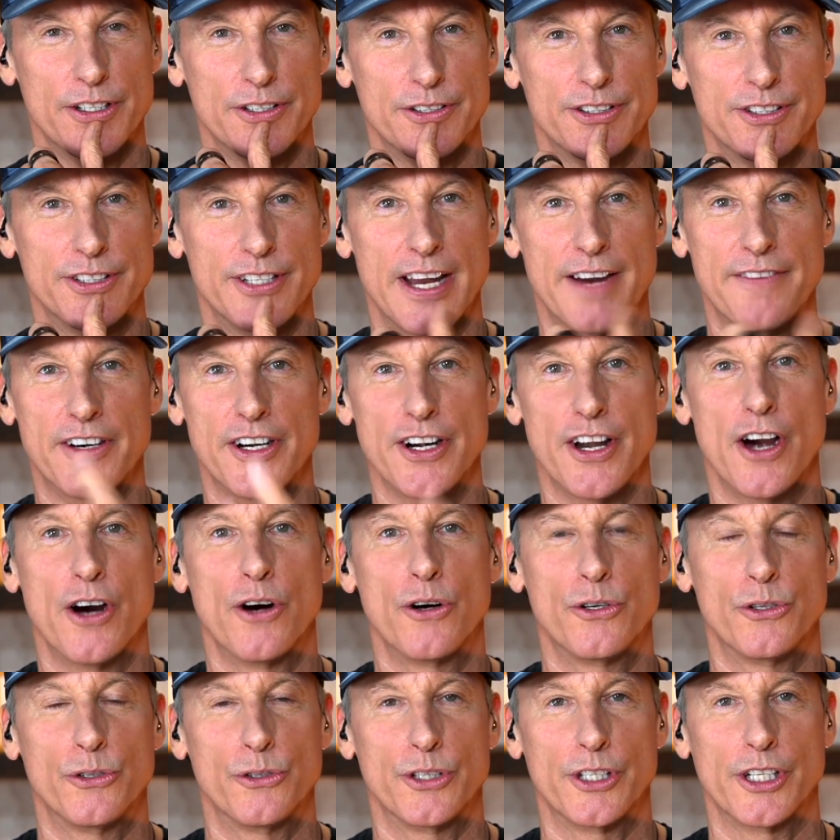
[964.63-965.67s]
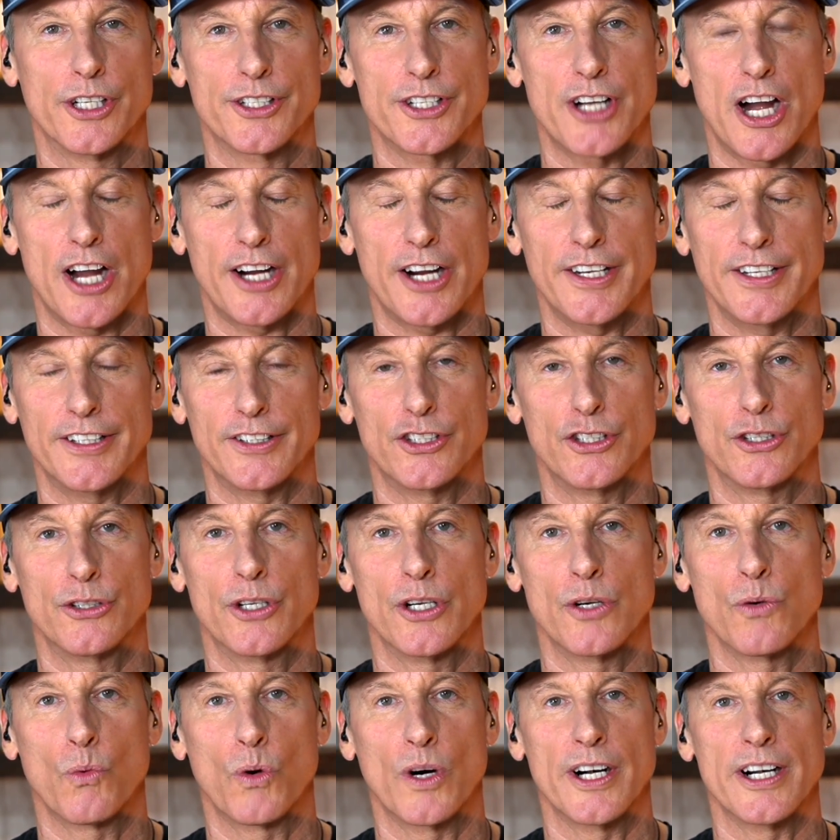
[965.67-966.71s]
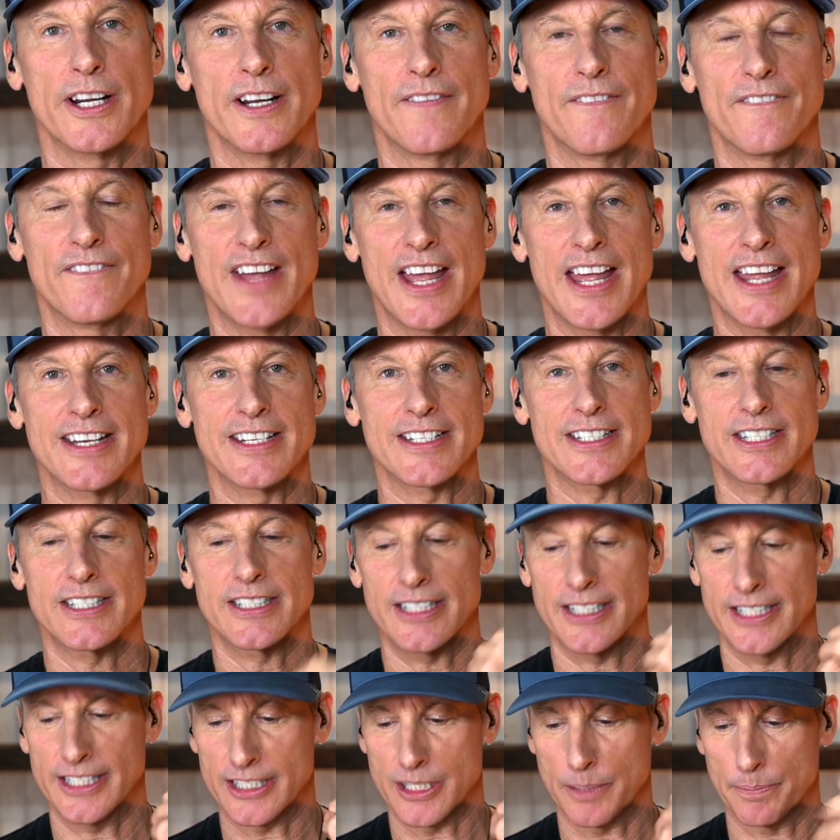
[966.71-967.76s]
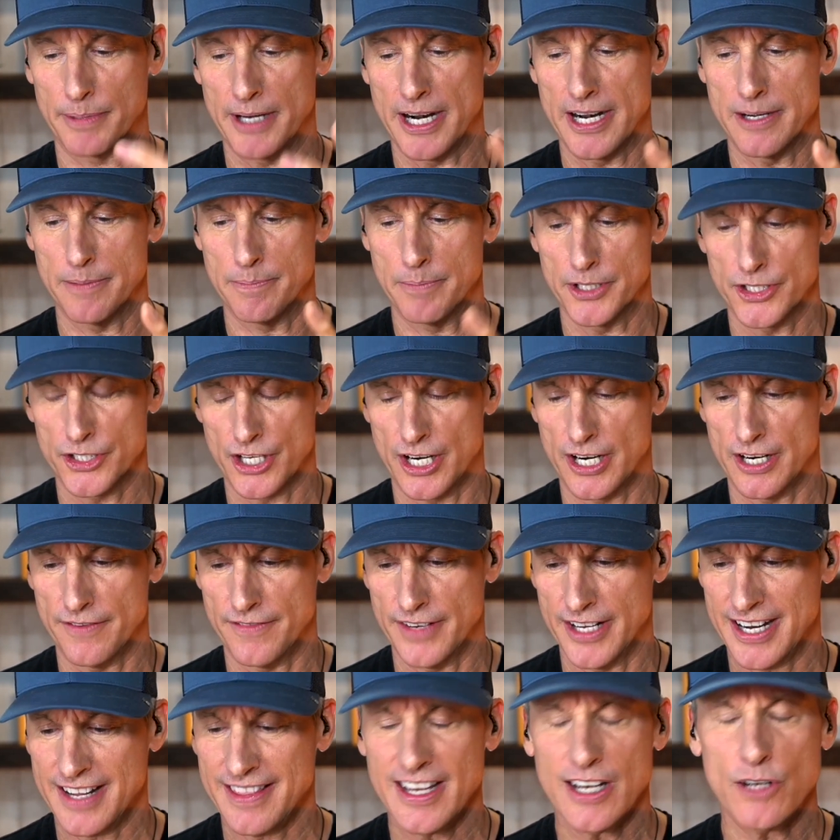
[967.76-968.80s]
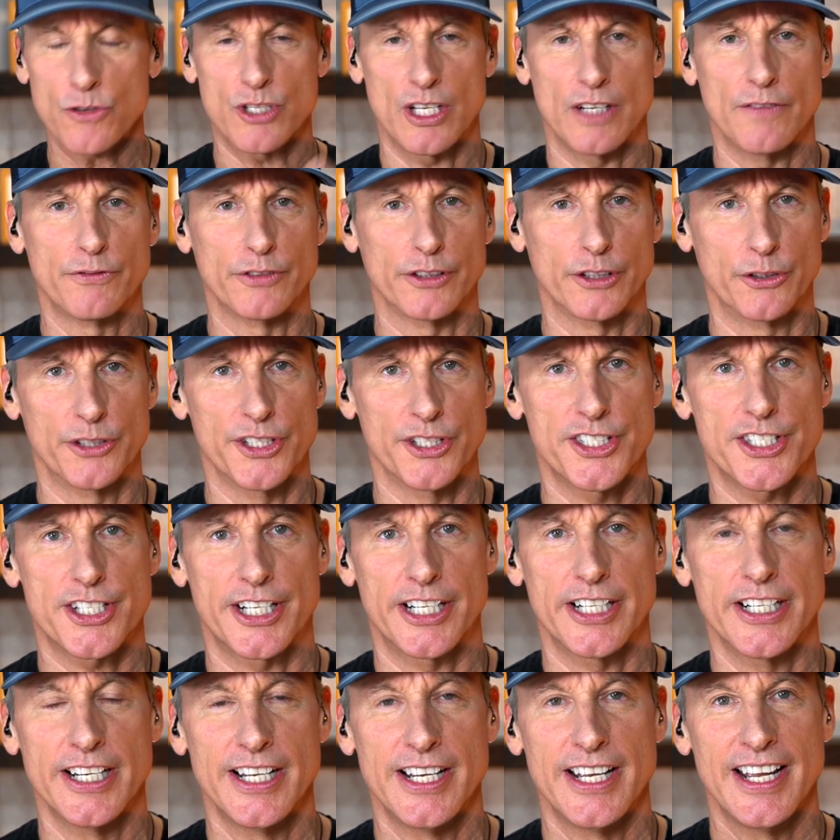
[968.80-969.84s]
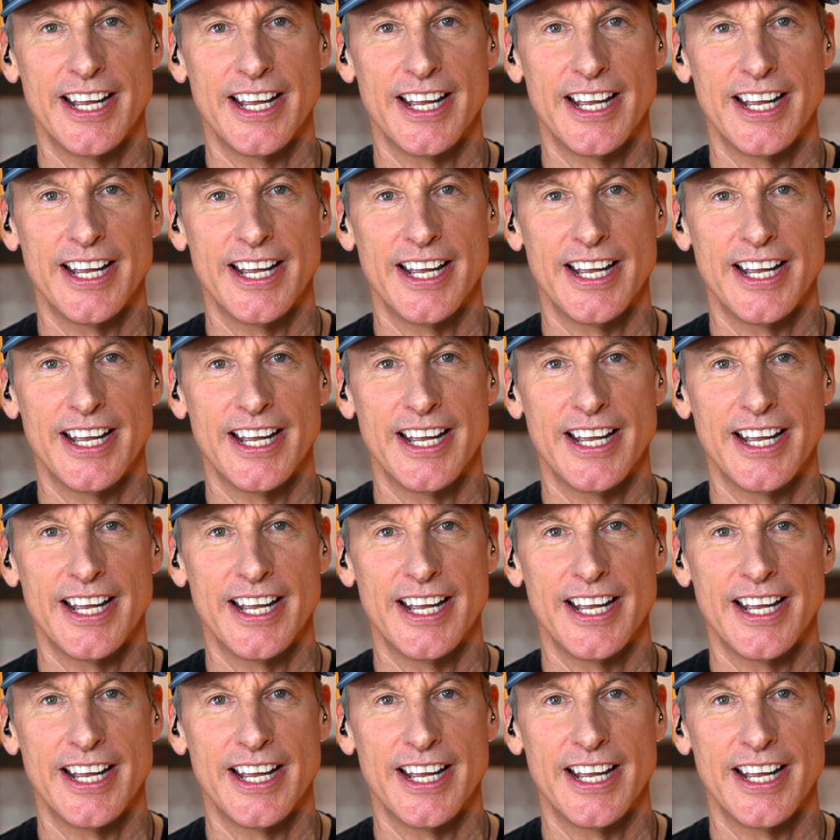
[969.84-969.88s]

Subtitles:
never know who you're talking to, and we're in at Bent. It's a Brendan Burchard event. I think it was Influencer.